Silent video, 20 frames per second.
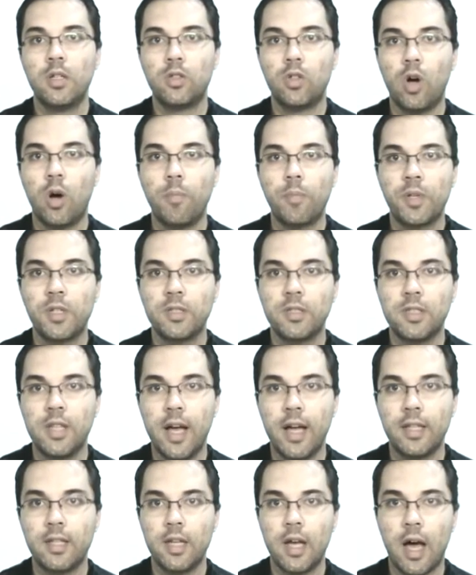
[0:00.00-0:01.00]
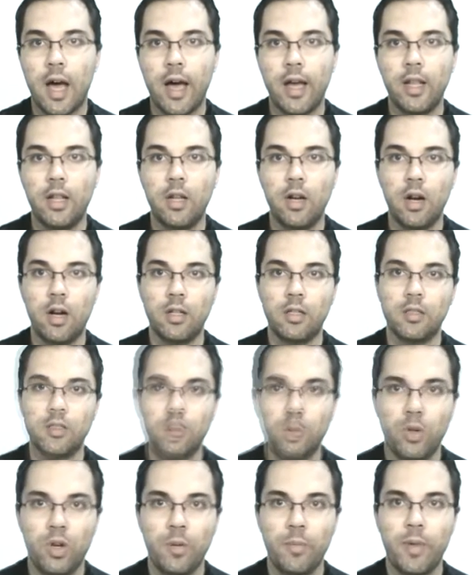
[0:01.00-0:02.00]
topics that I learned
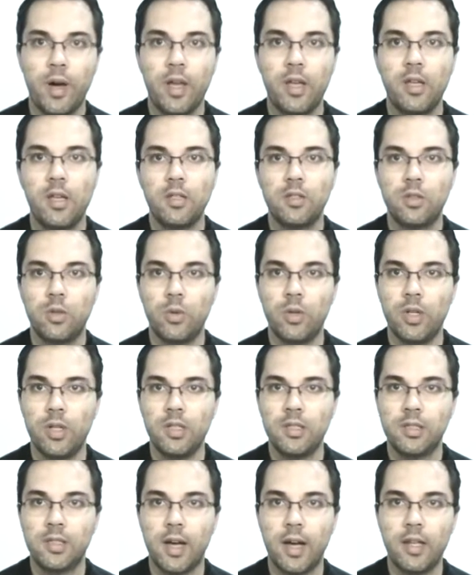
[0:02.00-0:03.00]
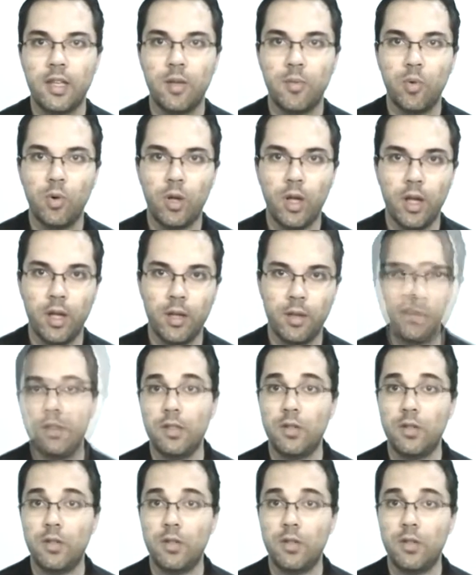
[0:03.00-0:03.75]
during my history inside the Ogawa.